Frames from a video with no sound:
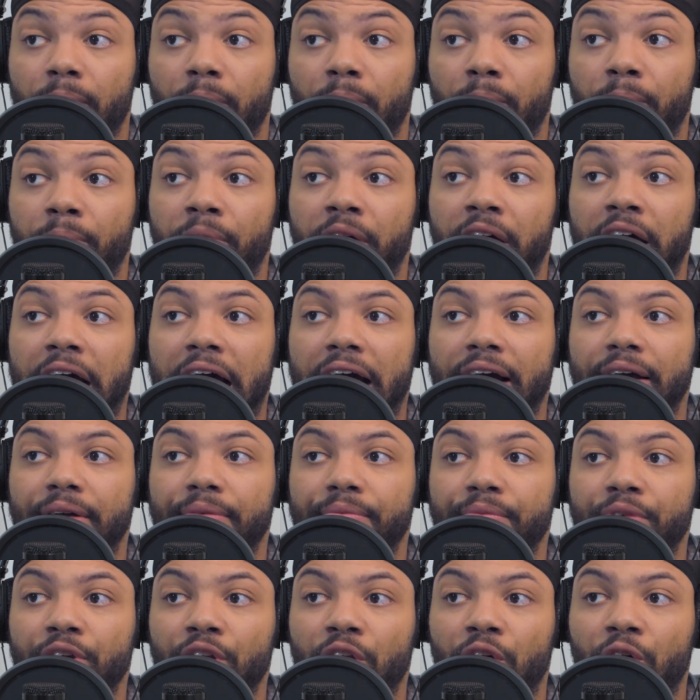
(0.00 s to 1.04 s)
But
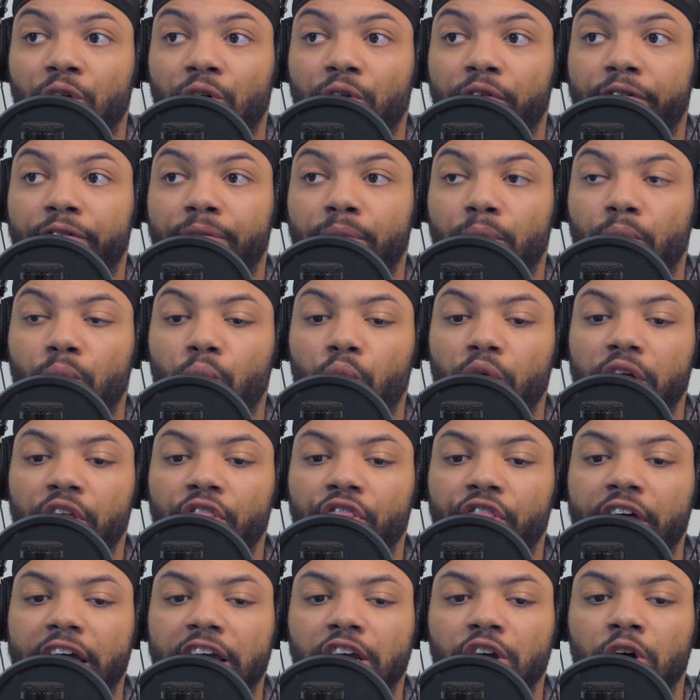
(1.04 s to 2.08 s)
from
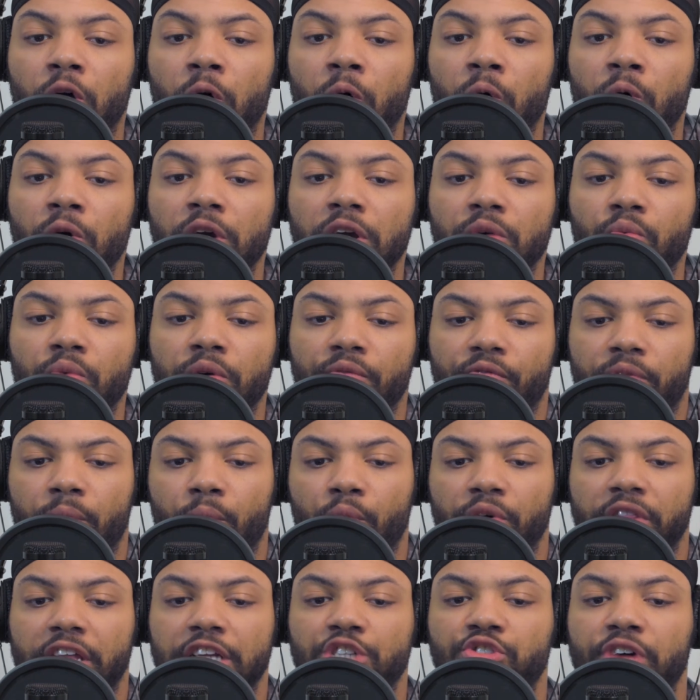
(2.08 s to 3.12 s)
when they
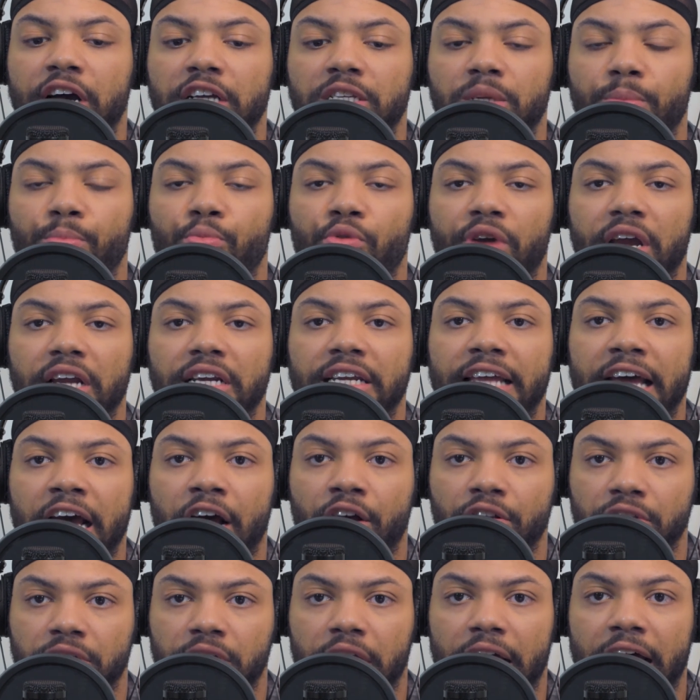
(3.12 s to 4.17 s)
tried to bring it
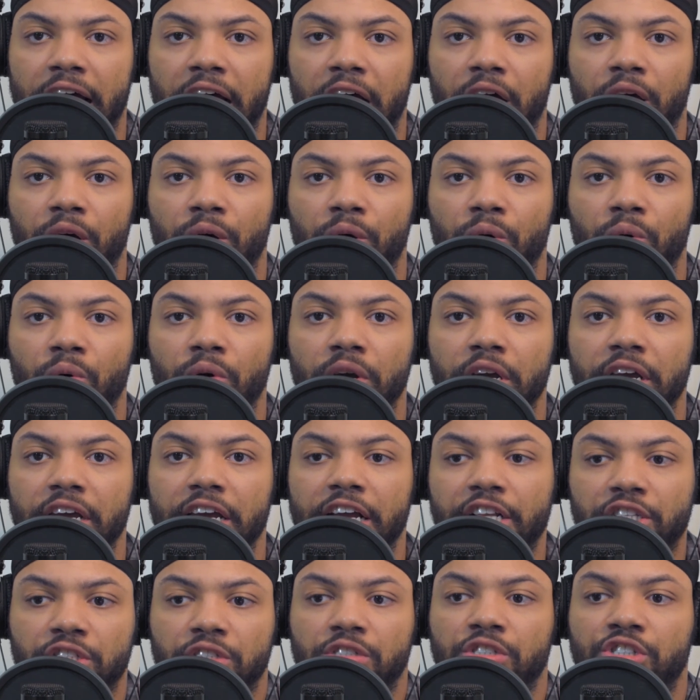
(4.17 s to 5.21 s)
down to how
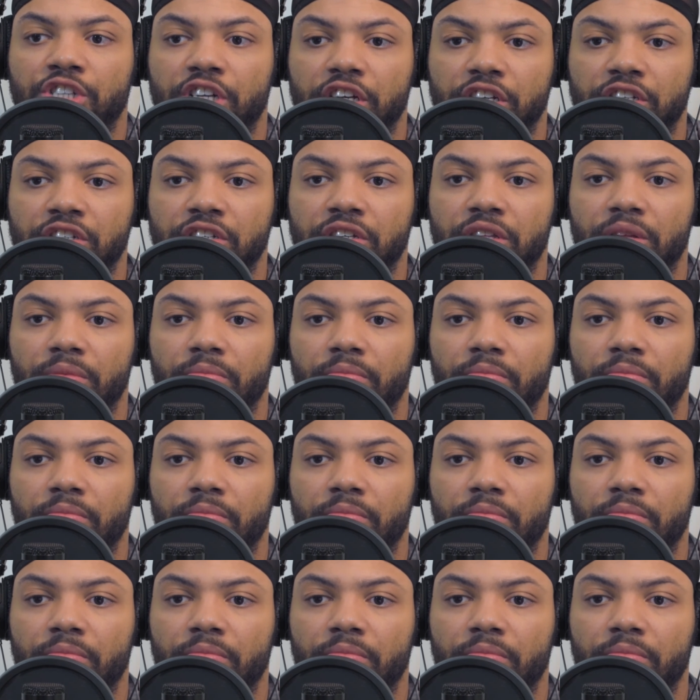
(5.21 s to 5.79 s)
it's just